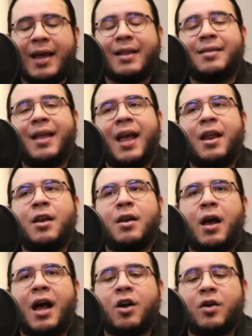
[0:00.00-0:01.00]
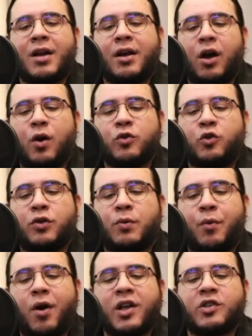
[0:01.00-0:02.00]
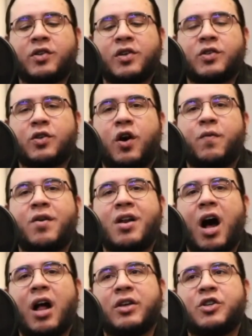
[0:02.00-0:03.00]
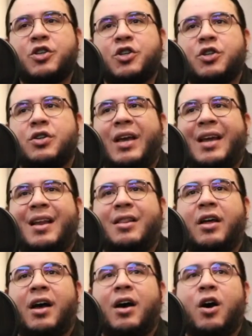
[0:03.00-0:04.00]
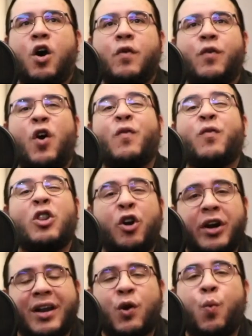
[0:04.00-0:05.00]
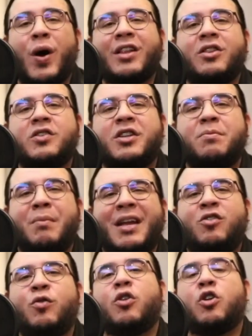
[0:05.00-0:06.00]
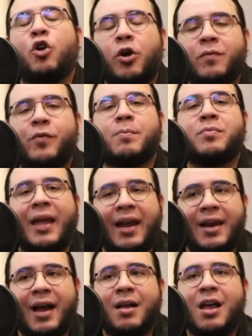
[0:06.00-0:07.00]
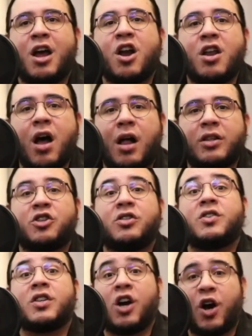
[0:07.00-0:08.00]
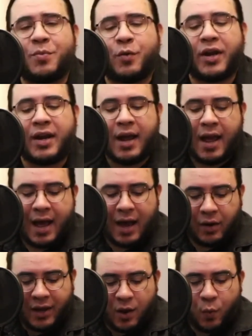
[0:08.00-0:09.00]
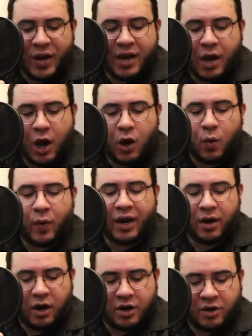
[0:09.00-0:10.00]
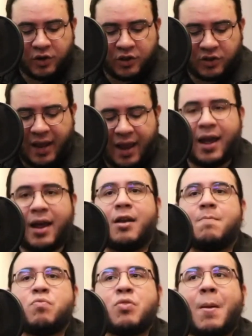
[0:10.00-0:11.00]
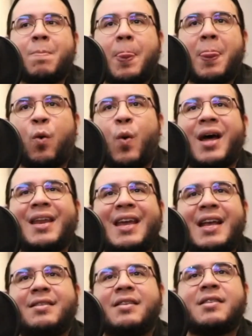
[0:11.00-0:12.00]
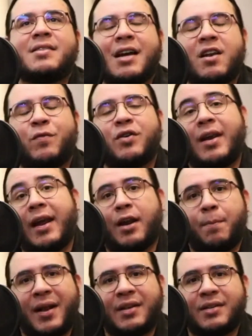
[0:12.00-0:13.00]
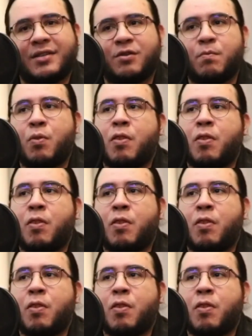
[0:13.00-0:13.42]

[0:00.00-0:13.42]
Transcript: Then I'm going to go to the process of knowledge, of learning. What does it mean to learn from data? Knowledge discovery. How can we go and understand what is inside of our databases?